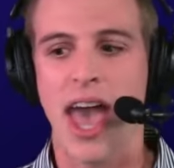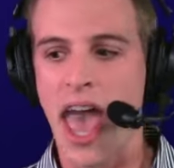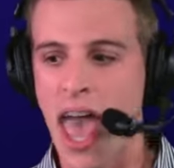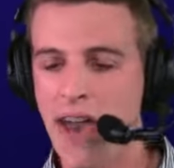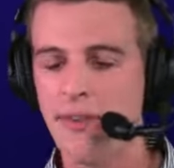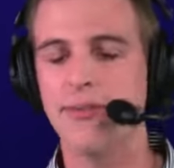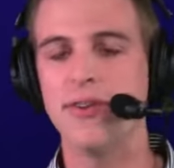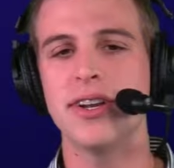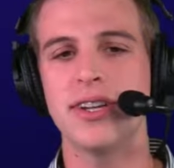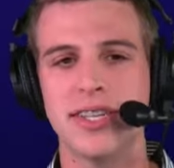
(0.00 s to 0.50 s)

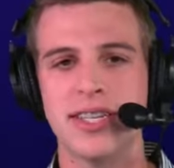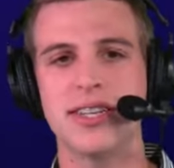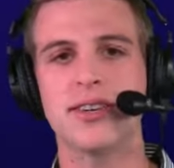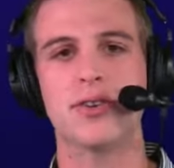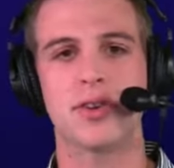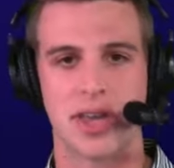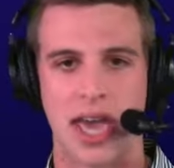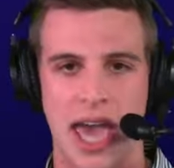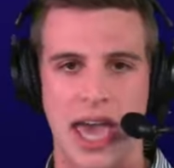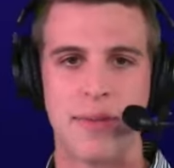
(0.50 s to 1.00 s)
Every
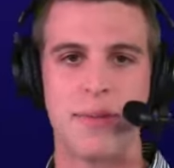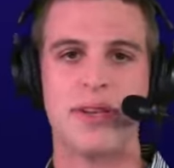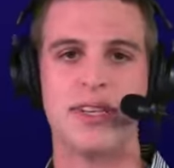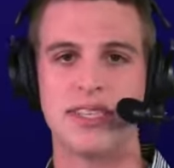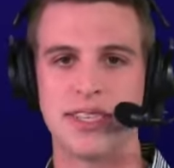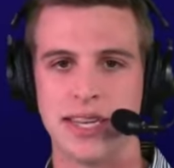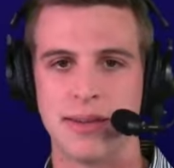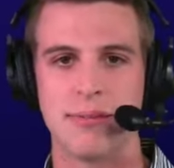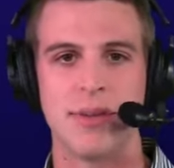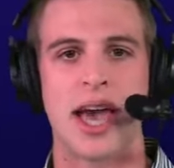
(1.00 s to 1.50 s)
single game, it
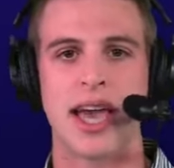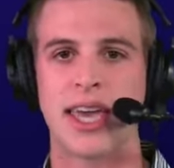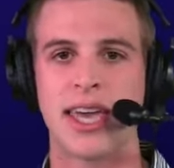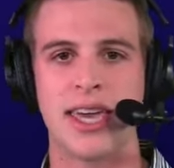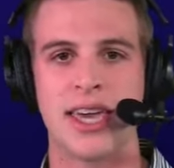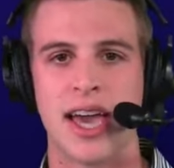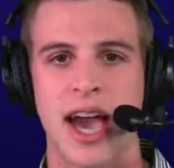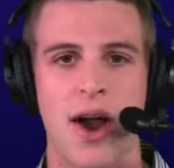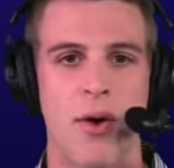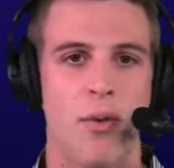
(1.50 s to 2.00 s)
seemed like
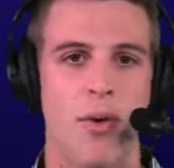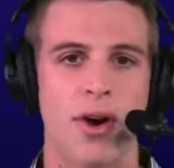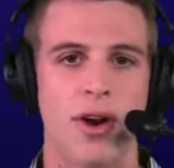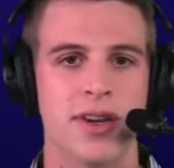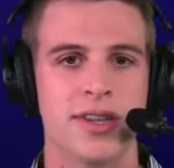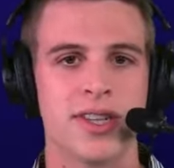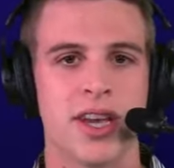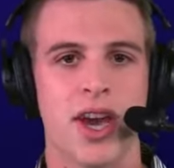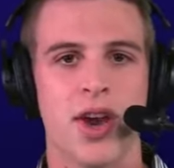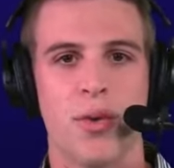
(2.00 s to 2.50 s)
he got
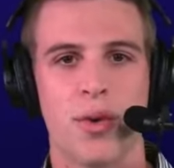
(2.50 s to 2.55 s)
worse,